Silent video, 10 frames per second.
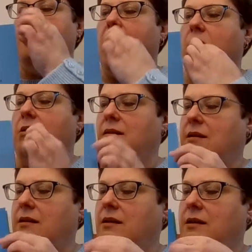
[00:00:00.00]

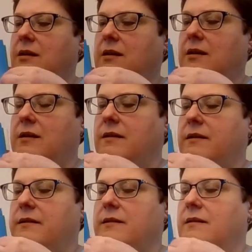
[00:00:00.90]

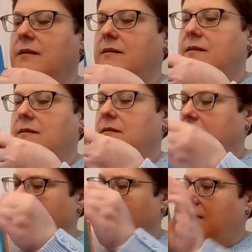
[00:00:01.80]

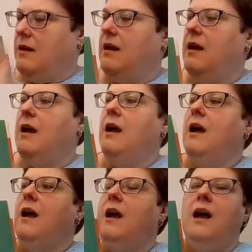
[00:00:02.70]
[no speech]